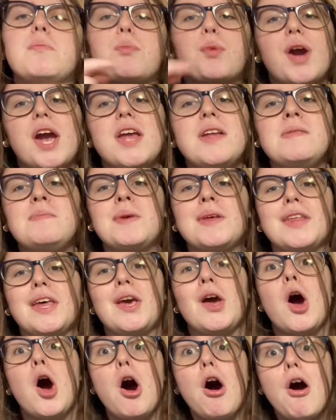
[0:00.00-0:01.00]
brain be
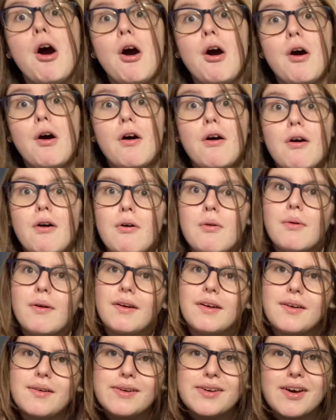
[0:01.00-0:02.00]
like, oh,
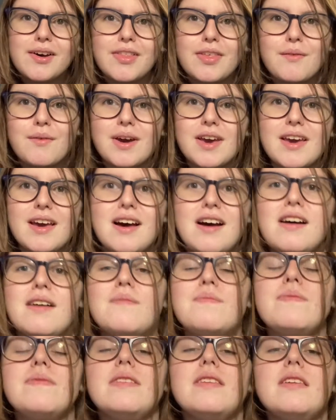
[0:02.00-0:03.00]
we're going all the way
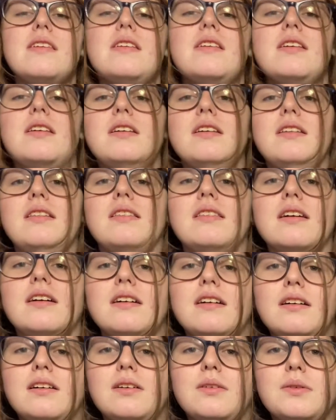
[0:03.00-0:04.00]
up. No,
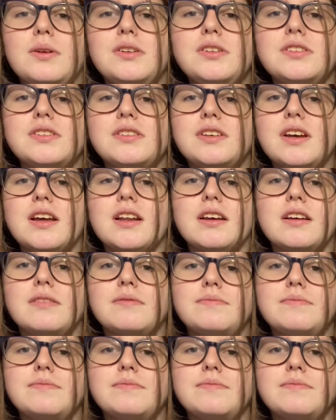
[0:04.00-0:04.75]
we're just kind of